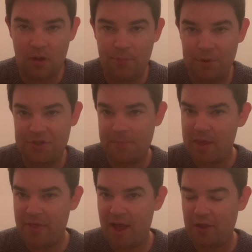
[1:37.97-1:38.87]
But
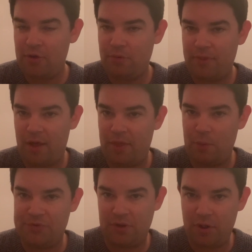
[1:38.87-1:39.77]
Smith argued that there
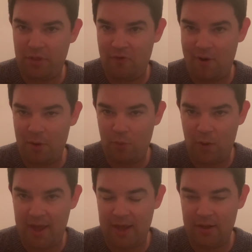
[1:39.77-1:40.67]
was another
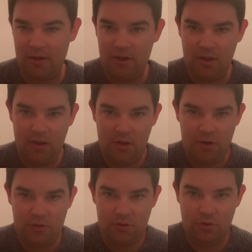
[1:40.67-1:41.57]
way
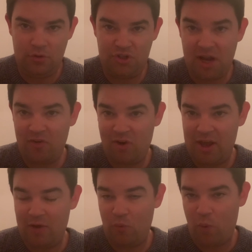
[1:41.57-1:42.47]
to
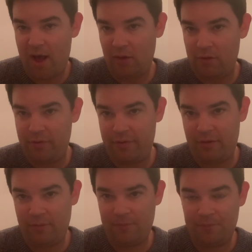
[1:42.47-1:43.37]
generate wealth
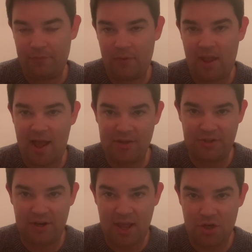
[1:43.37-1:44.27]
as
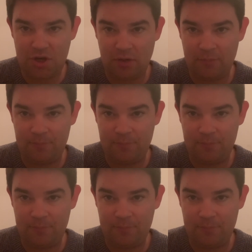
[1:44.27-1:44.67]
a nation,